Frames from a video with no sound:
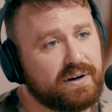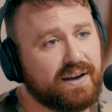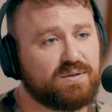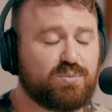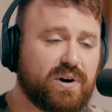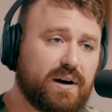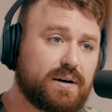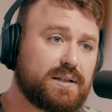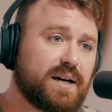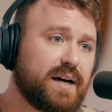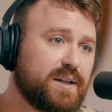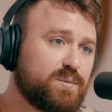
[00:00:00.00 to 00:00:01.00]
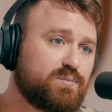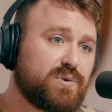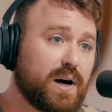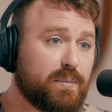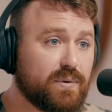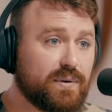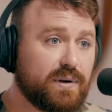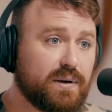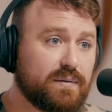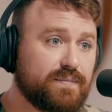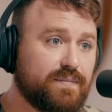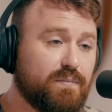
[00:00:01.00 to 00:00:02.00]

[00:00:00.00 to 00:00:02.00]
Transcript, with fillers: I have to prioritize properly,